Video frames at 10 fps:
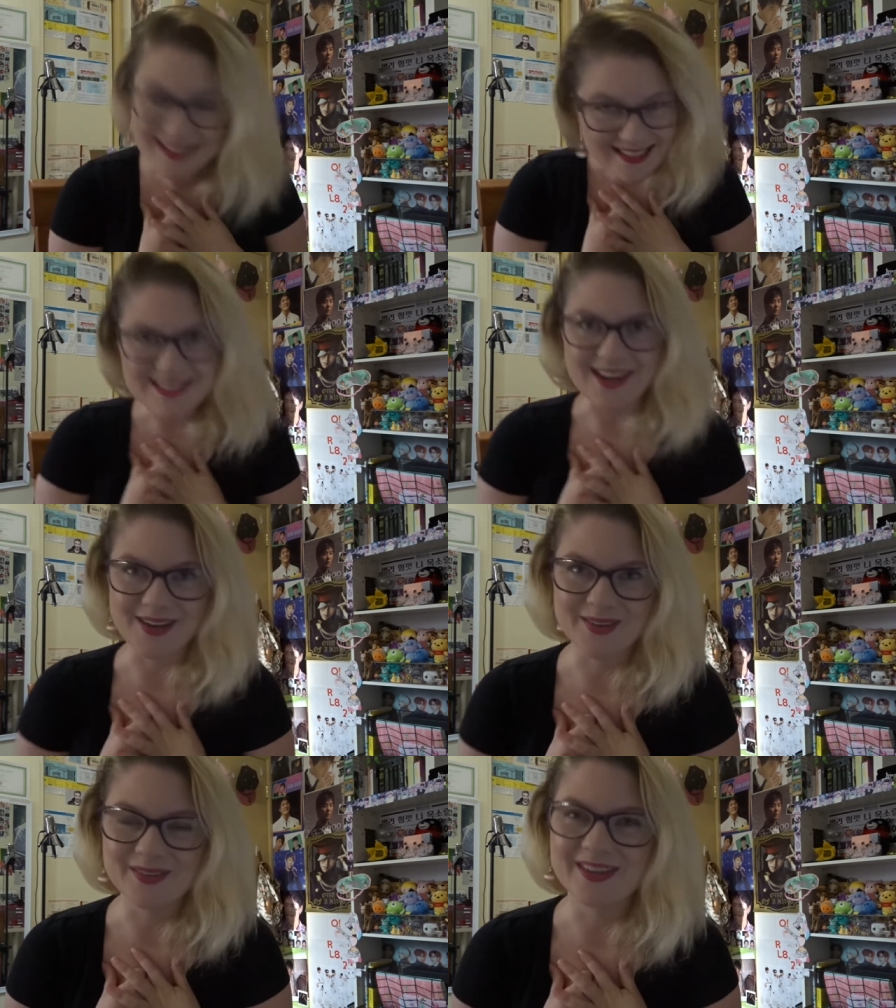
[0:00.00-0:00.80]

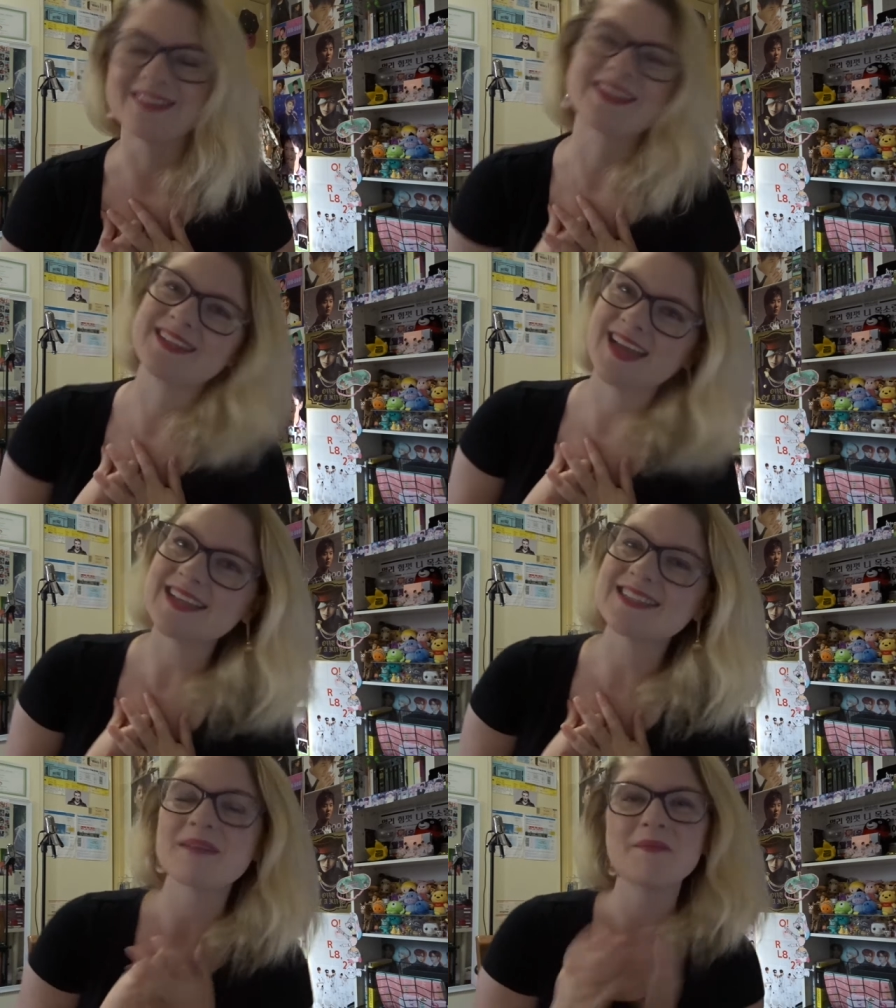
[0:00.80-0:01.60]
entire world.
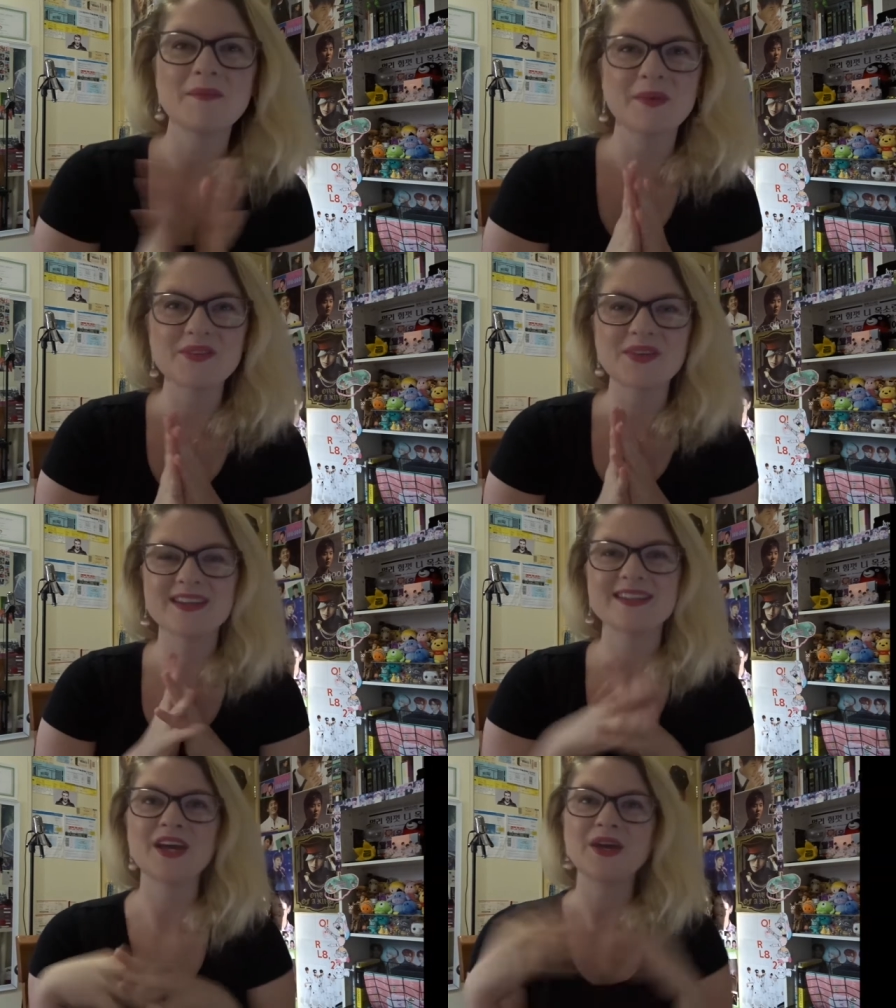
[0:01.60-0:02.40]
Yes, my boyfriend